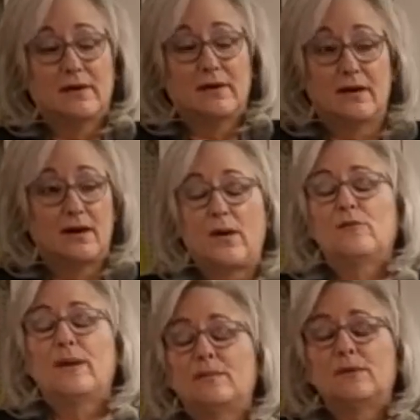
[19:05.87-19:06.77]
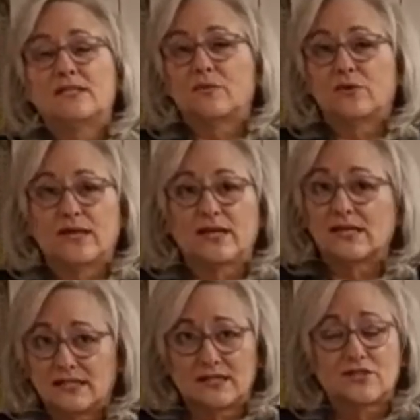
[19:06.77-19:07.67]
away from any place where they can get
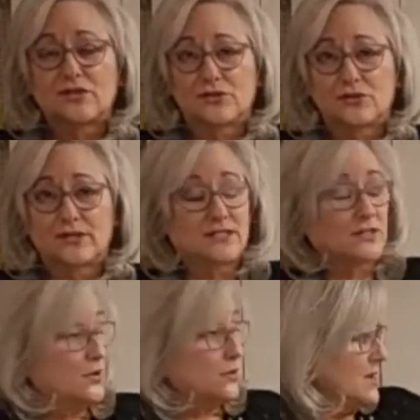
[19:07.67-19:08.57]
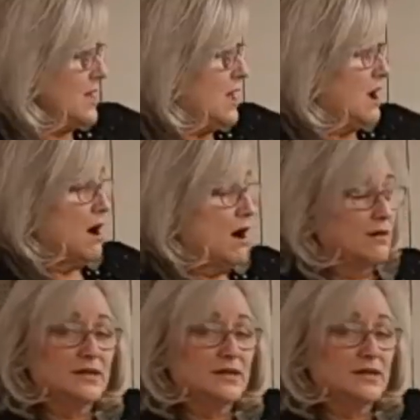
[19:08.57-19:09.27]
dusty or dirty. So all the